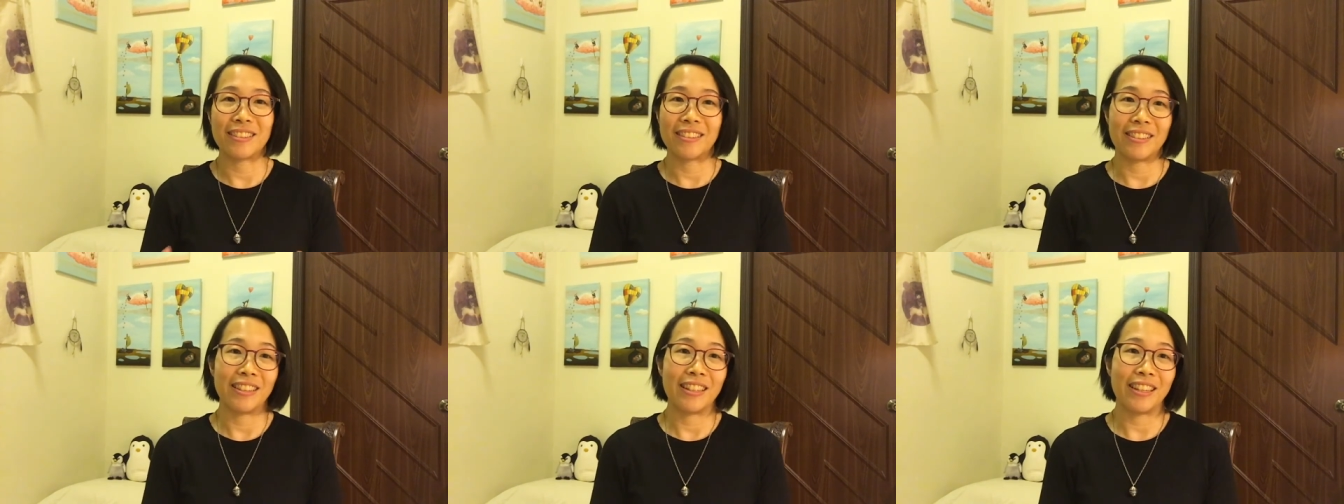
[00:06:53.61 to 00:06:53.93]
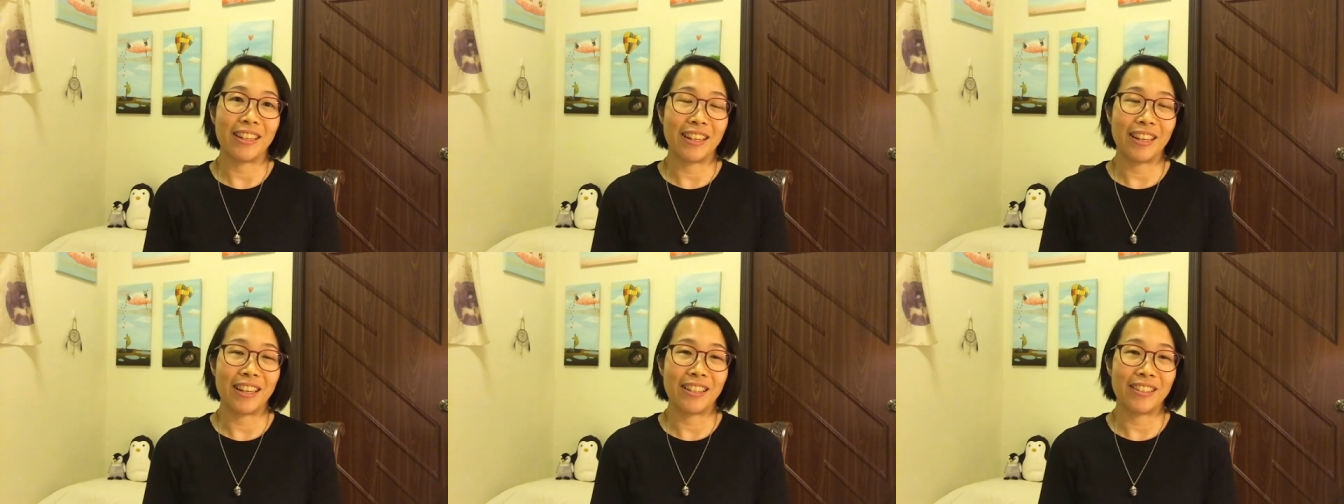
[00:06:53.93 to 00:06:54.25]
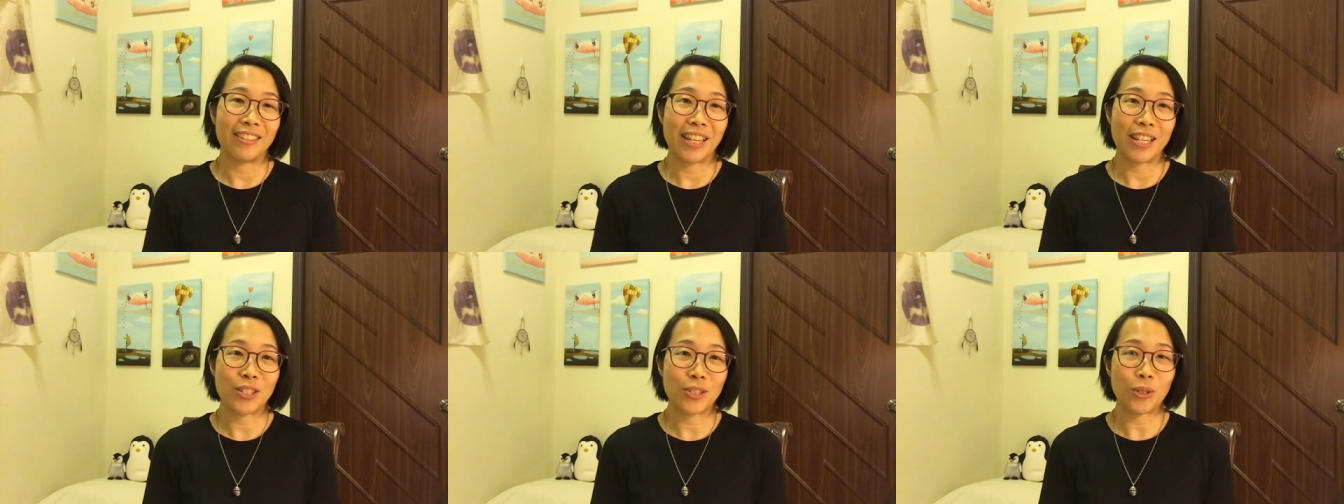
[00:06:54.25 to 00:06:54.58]
yeah, and
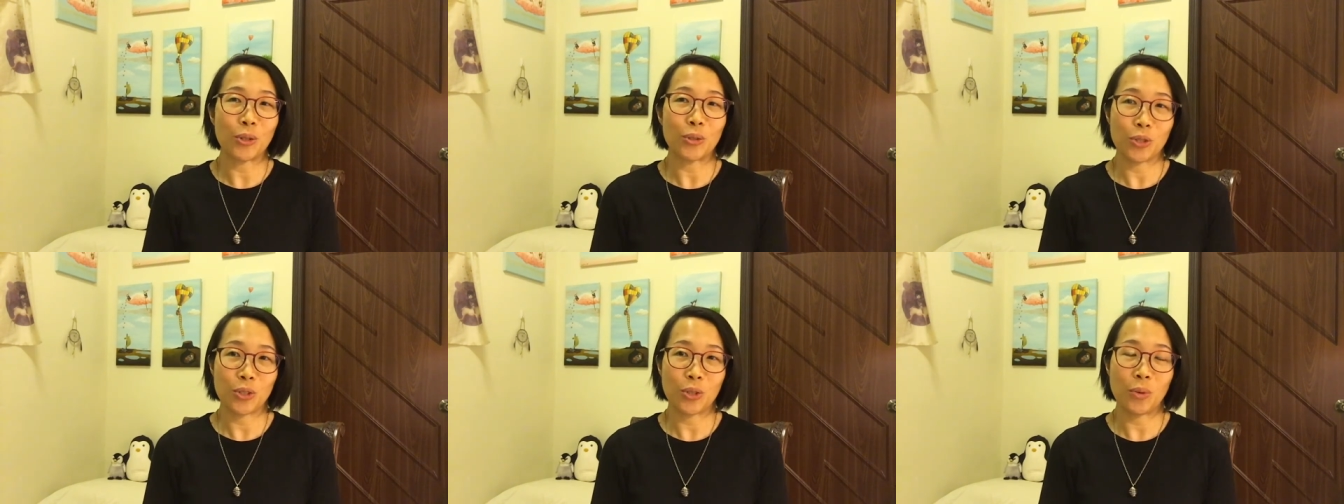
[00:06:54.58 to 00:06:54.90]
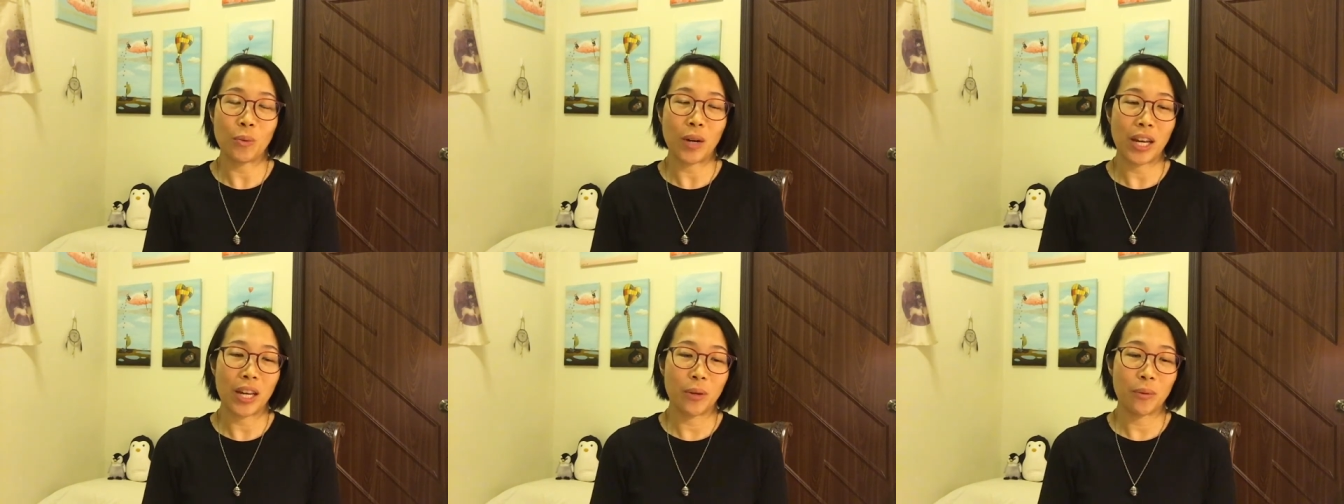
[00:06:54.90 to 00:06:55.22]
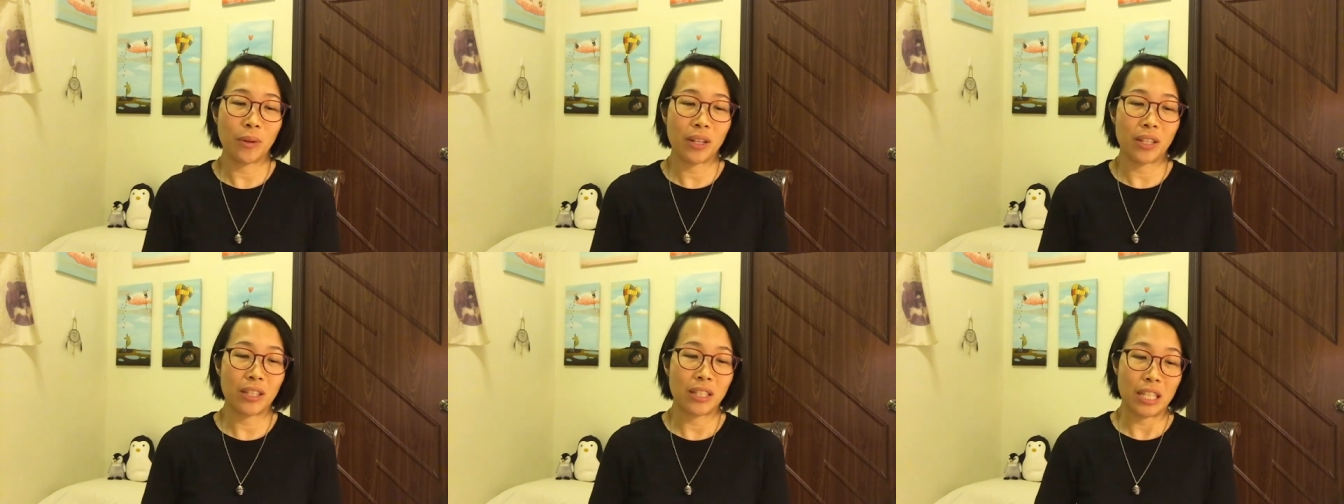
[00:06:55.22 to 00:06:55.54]
that's also why
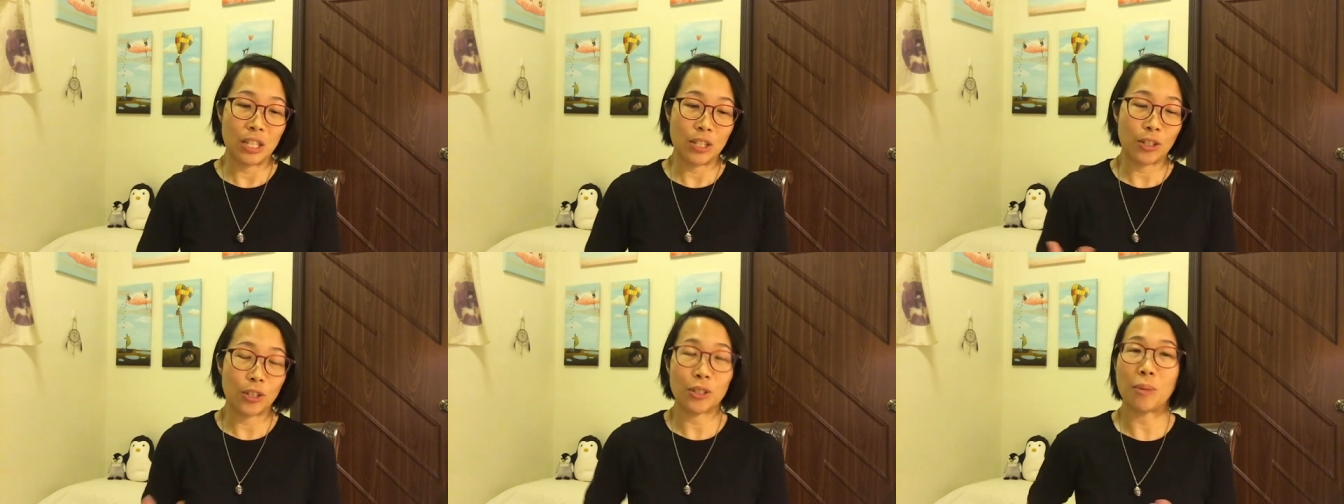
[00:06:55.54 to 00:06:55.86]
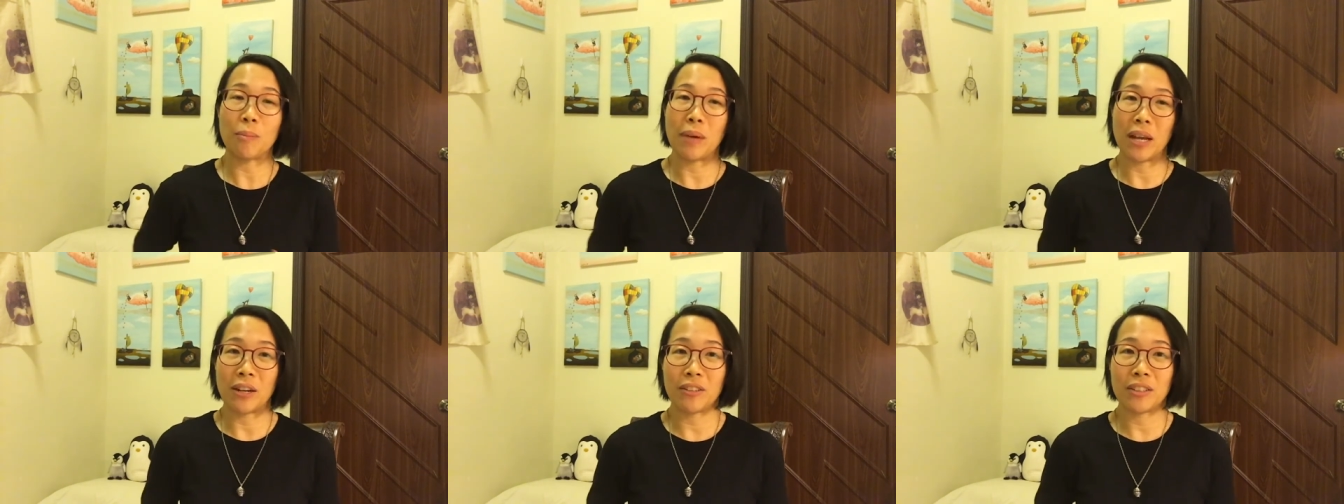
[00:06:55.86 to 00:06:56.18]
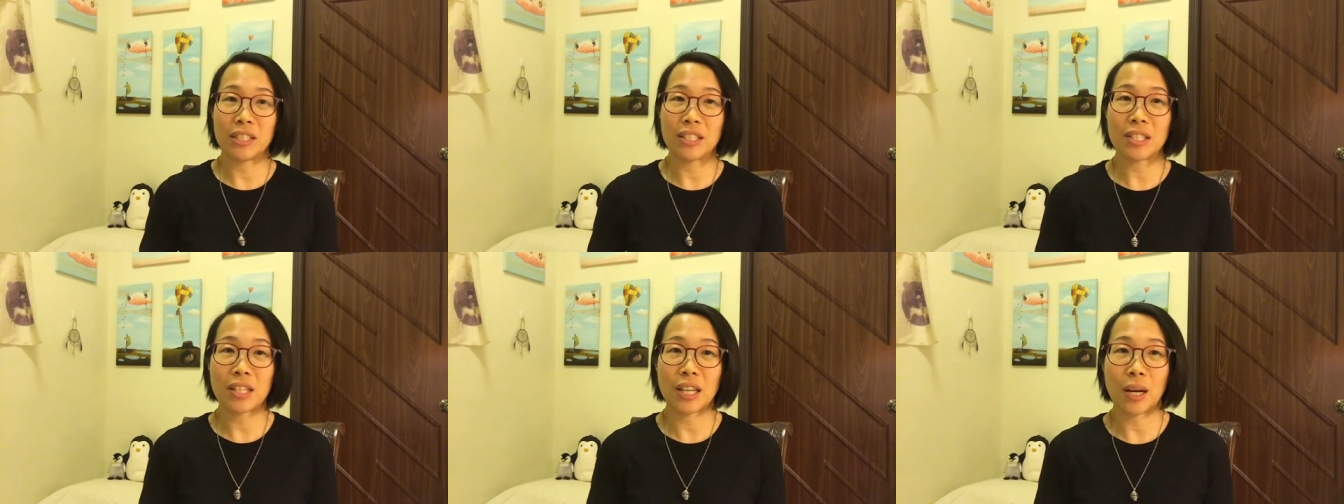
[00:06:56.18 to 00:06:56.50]
when the internal
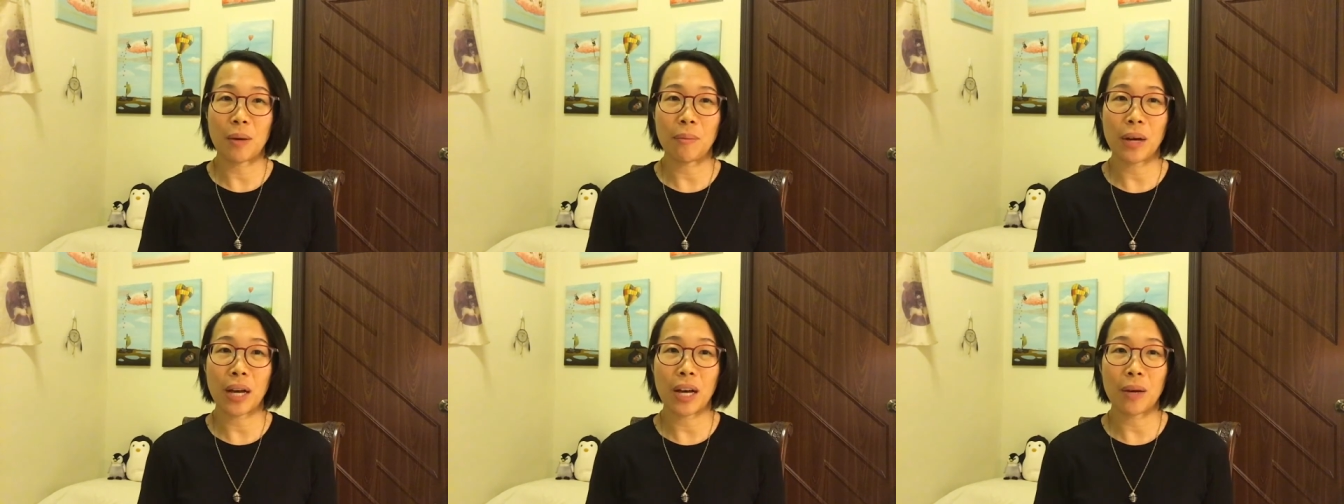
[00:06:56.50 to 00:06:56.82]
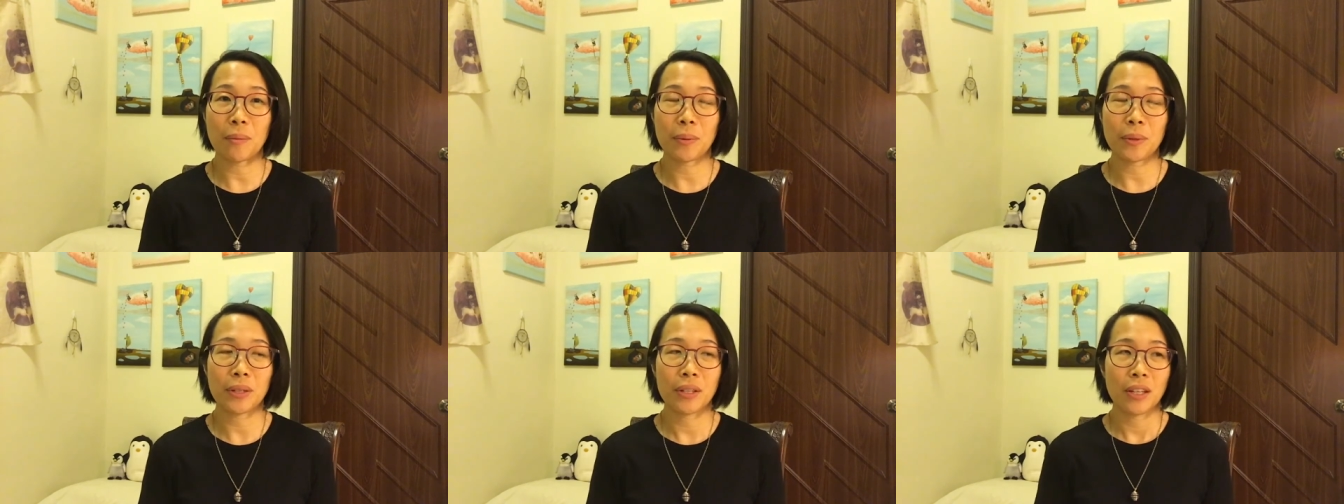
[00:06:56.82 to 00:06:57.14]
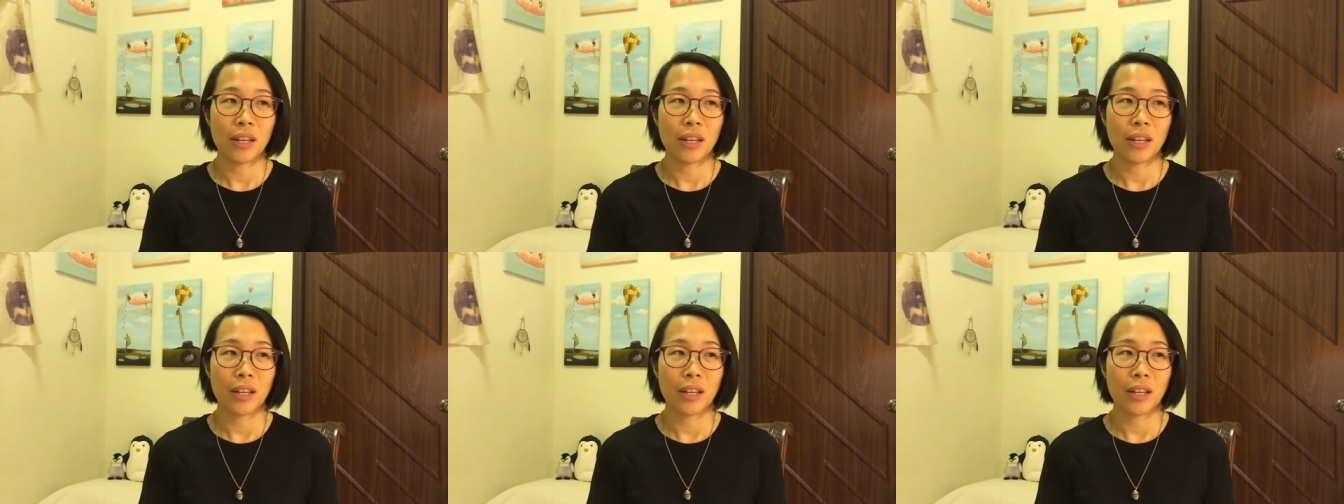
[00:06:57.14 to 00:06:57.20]
barriers come up,